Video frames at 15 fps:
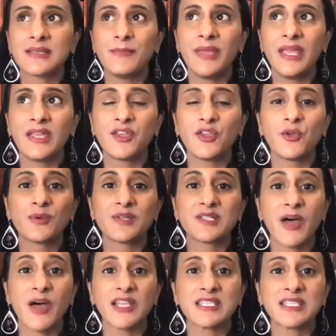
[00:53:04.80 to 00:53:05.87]
make you
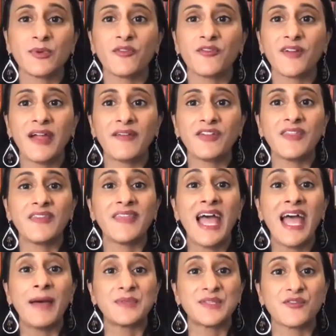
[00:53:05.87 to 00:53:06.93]
responsible for everything that
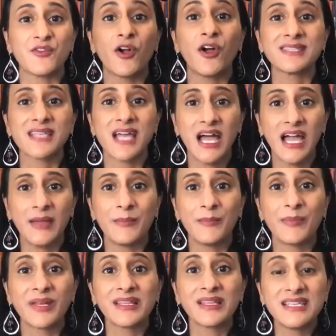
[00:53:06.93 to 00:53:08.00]
happens for all time,
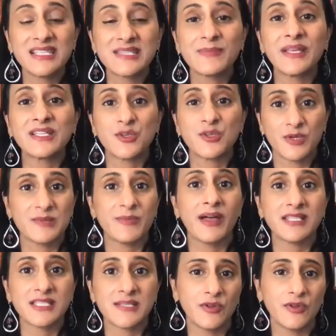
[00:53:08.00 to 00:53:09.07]
but at least makes you
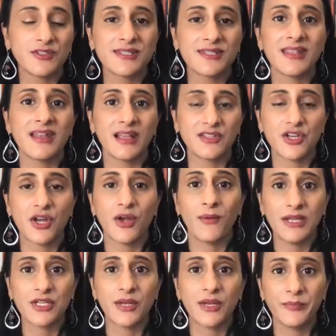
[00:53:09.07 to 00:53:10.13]
responsible to the next
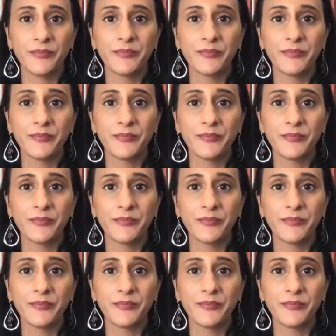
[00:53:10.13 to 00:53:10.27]
generation.